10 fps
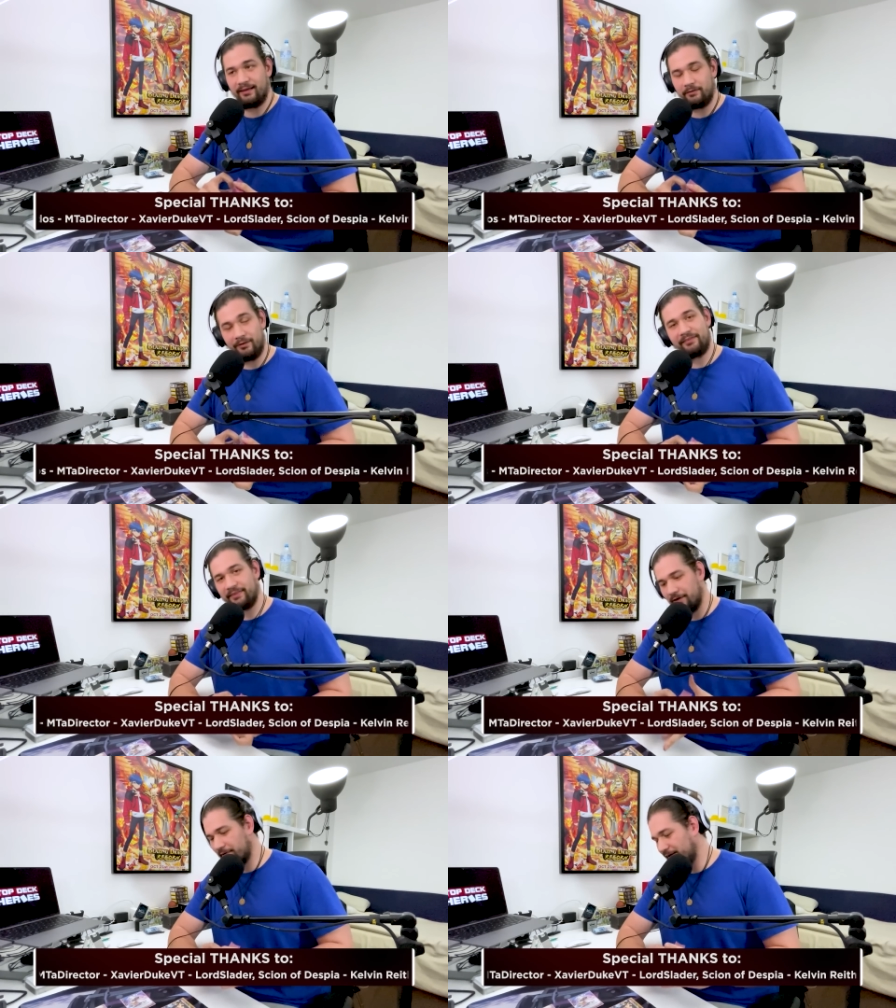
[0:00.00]
well,
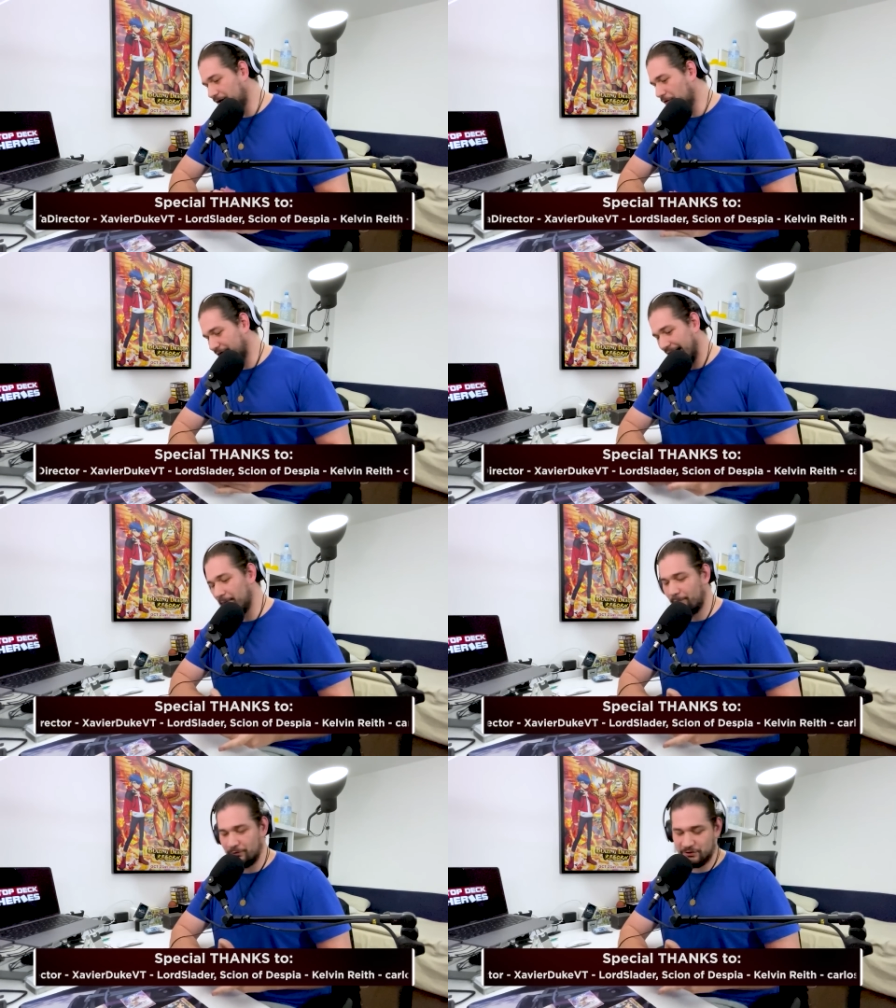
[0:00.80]
there we go.
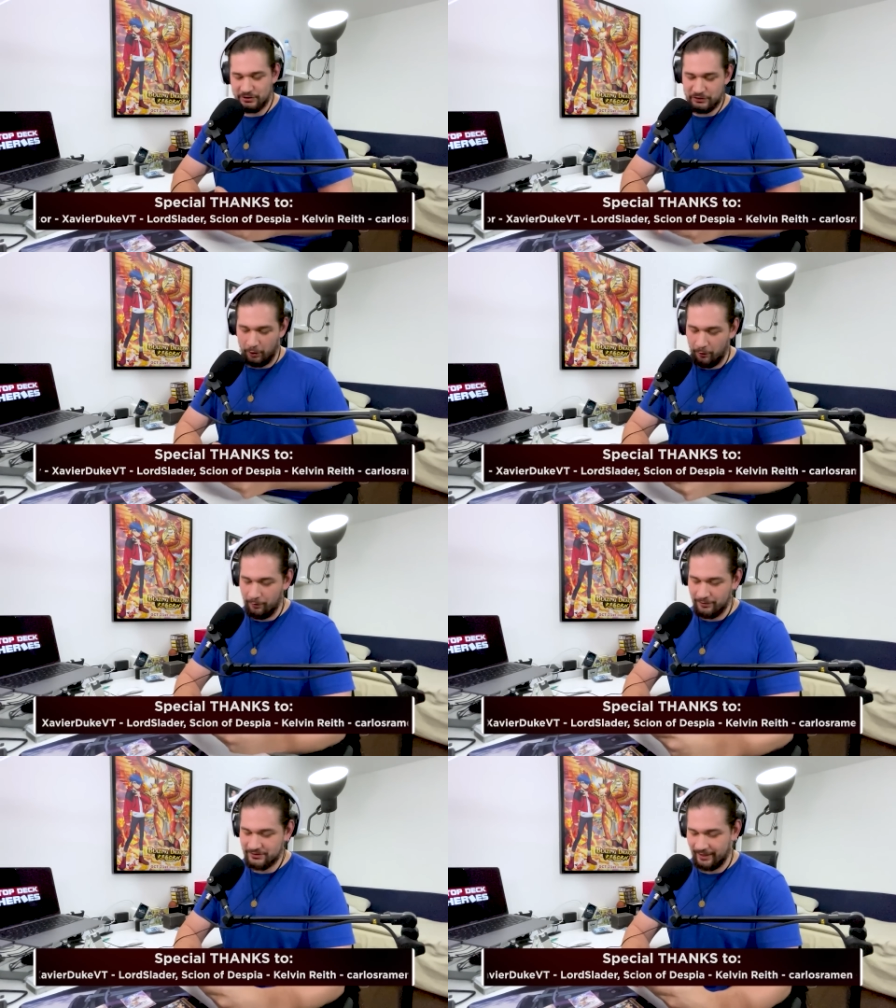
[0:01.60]
Gambles,
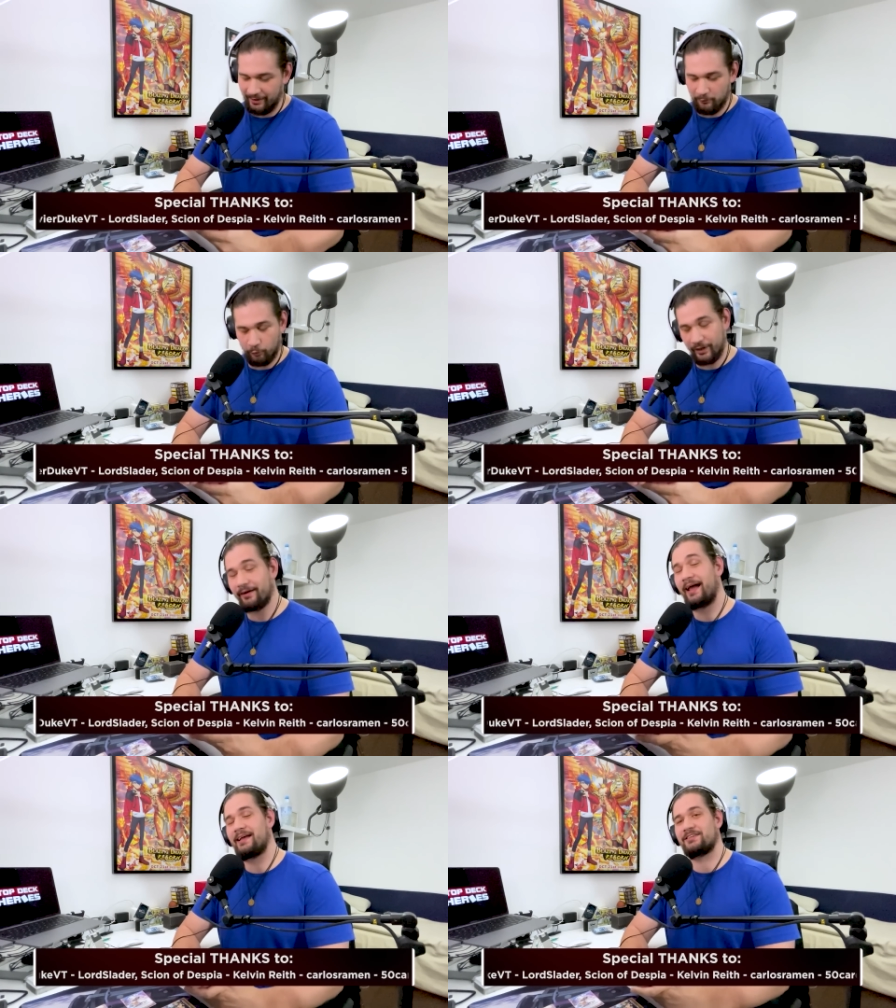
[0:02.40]
stalls, and
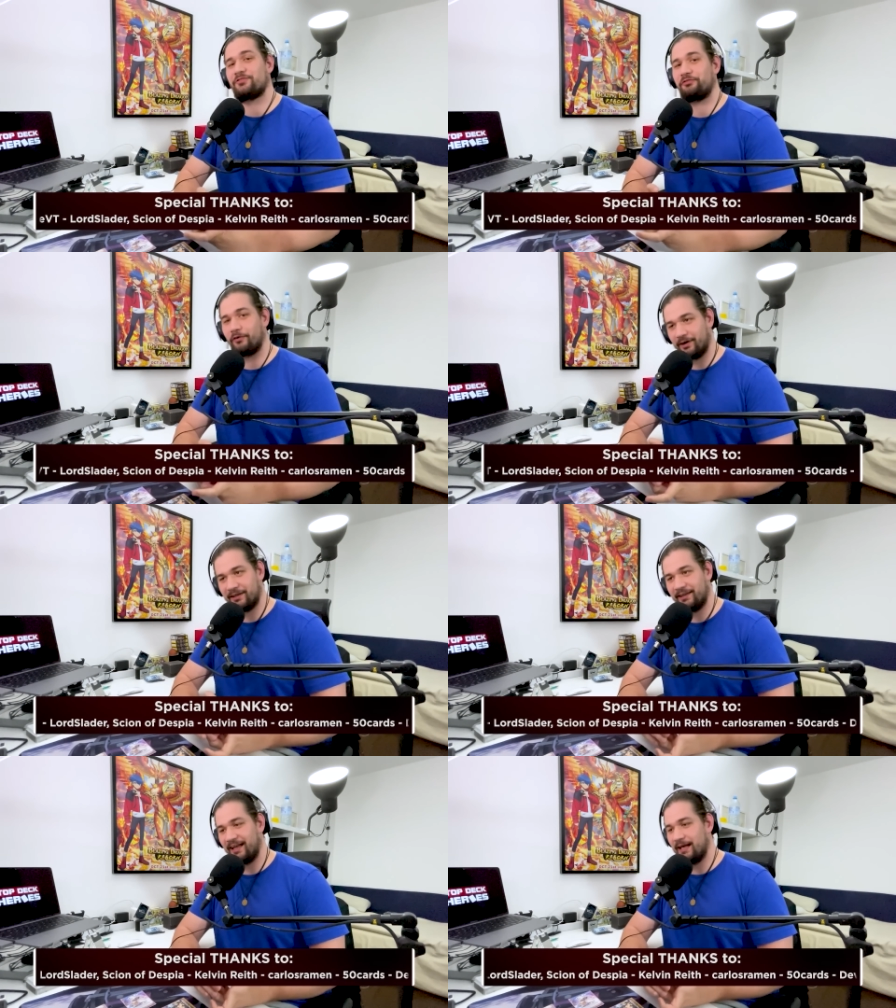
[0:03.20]
weird ass
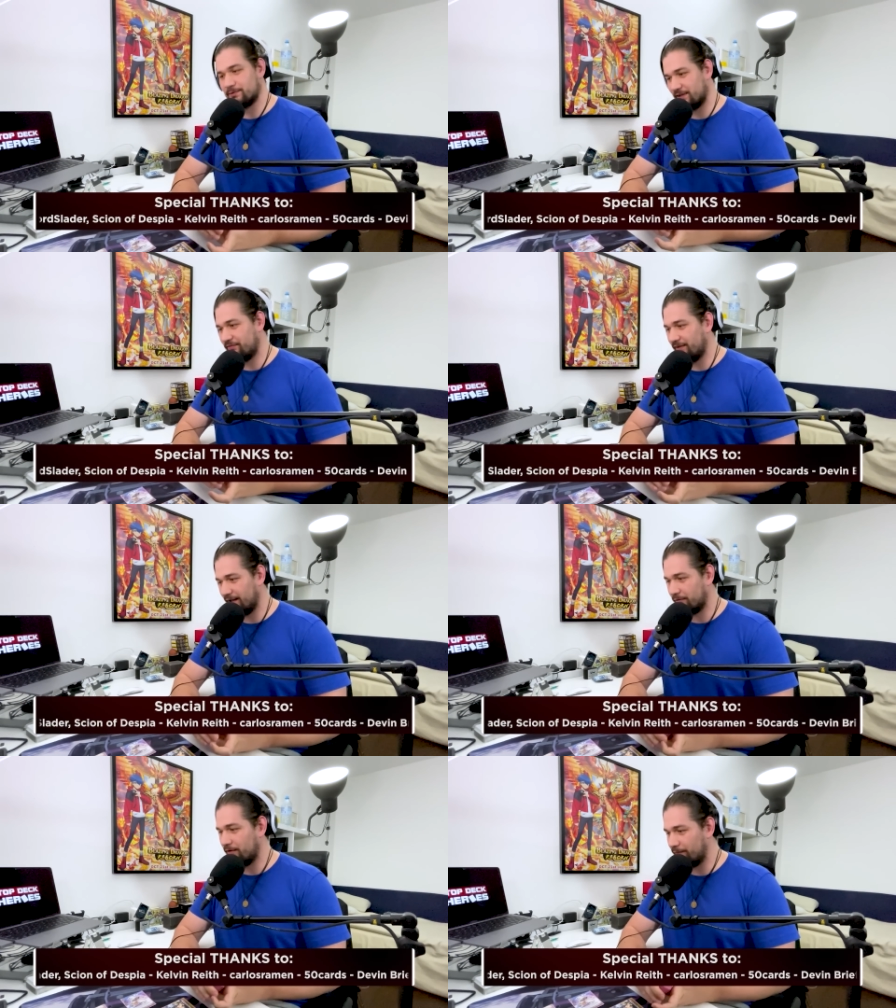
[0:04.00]
fucking games. I feel
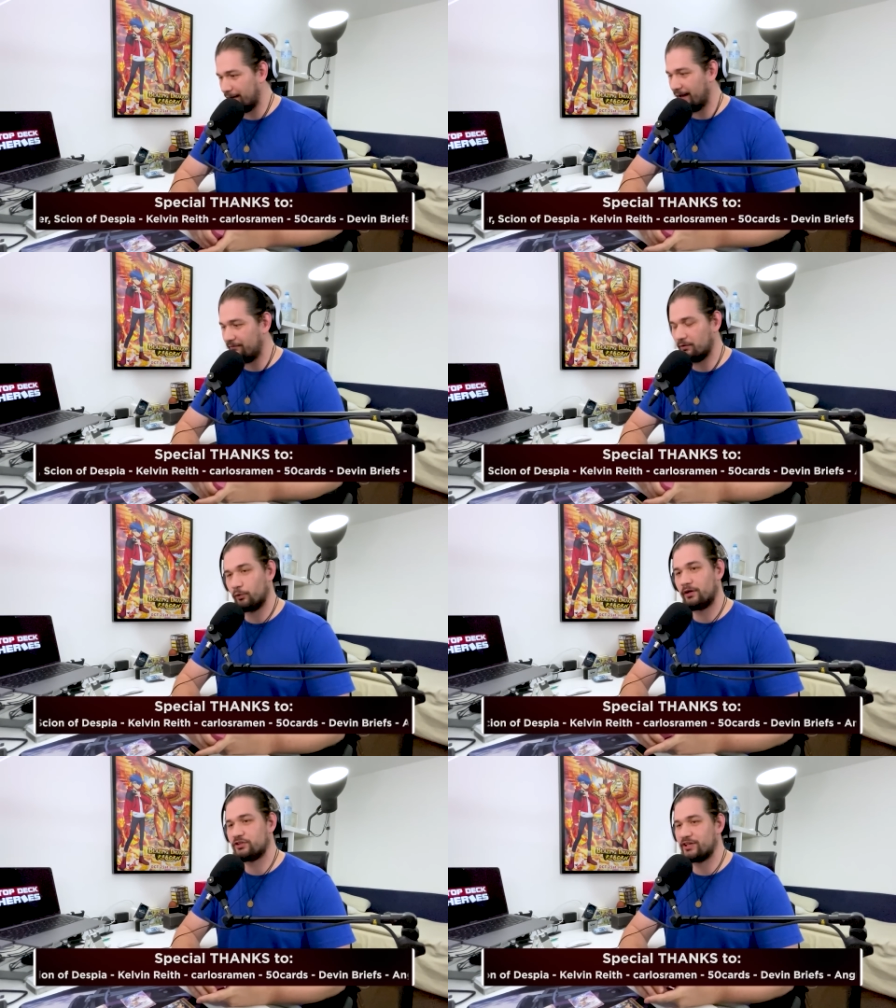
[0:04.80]
like we've been having
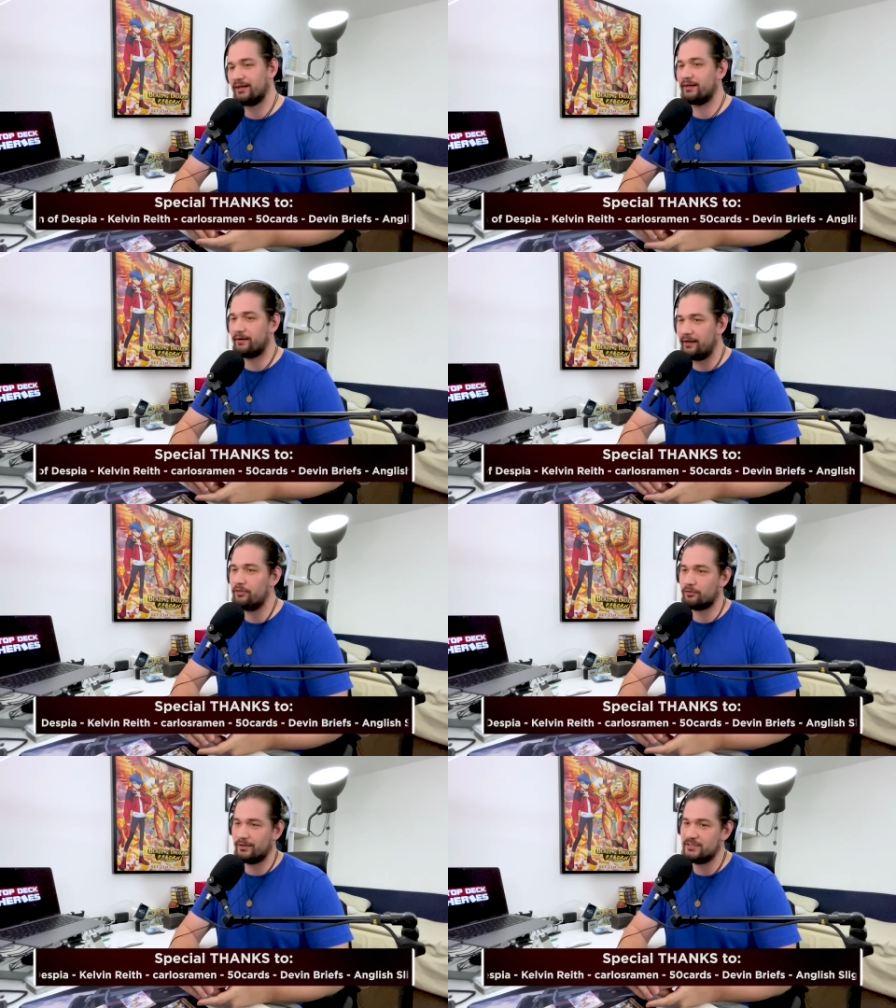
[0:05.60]
weird shit game
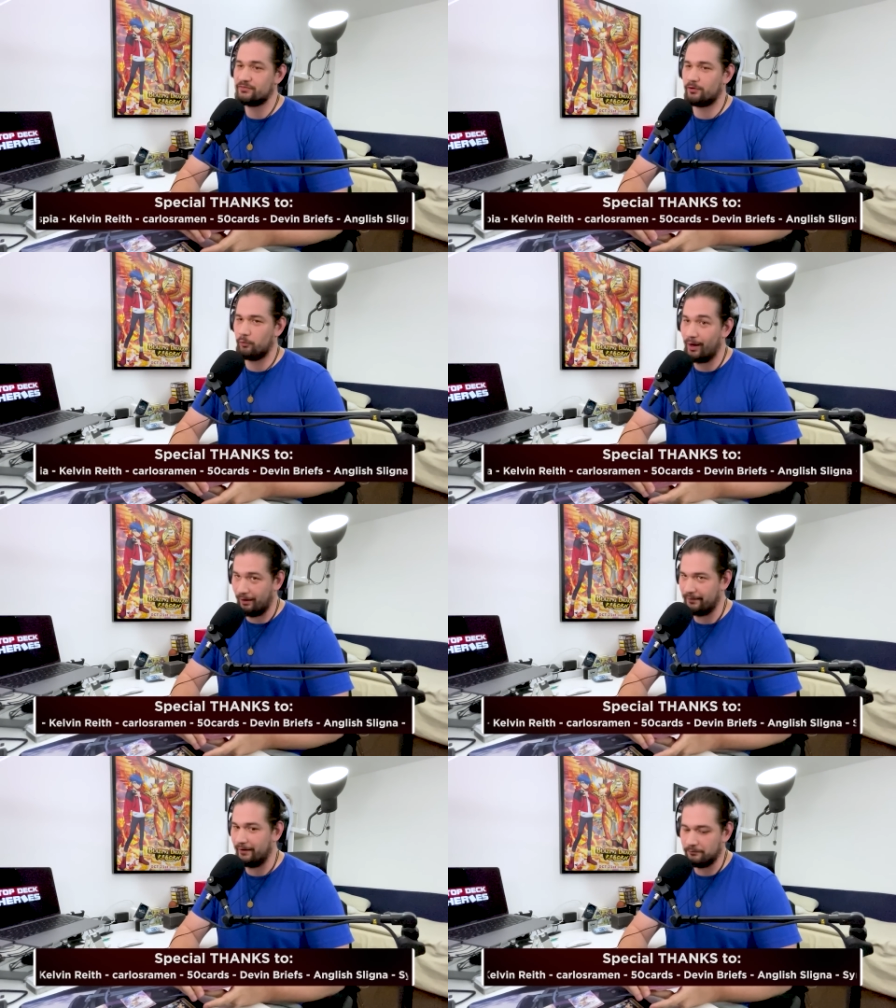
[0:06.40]
threes for a
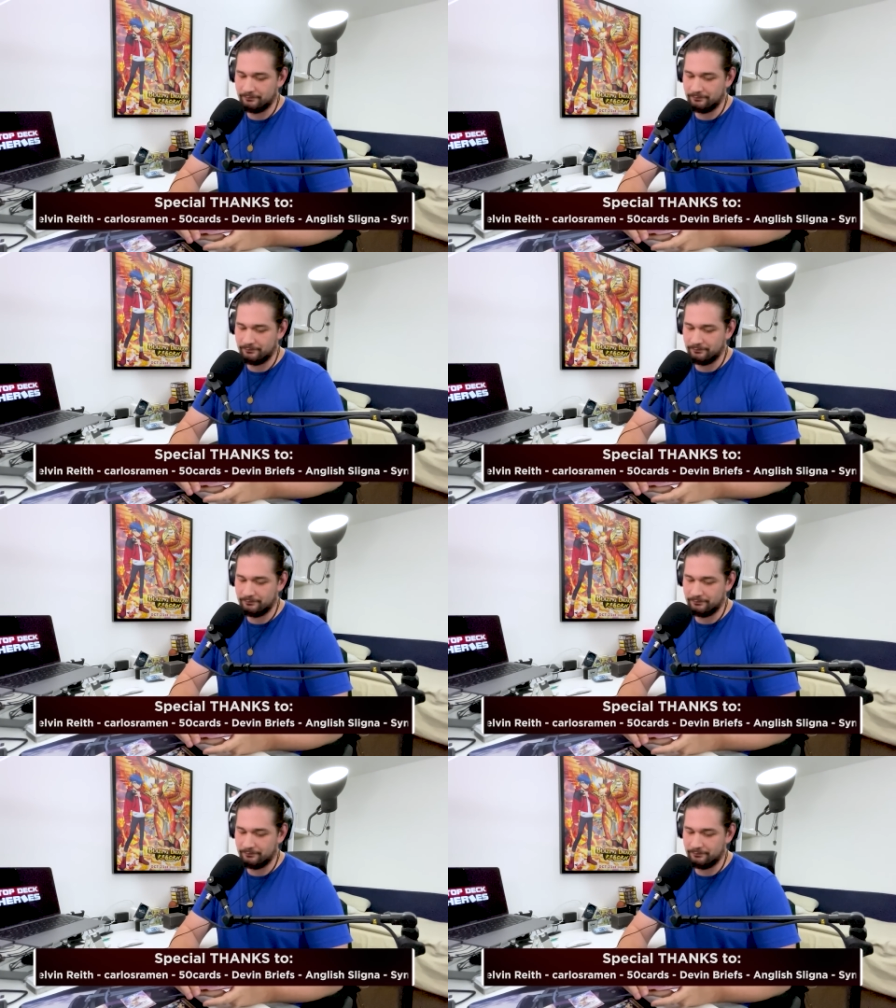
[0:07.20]
while now.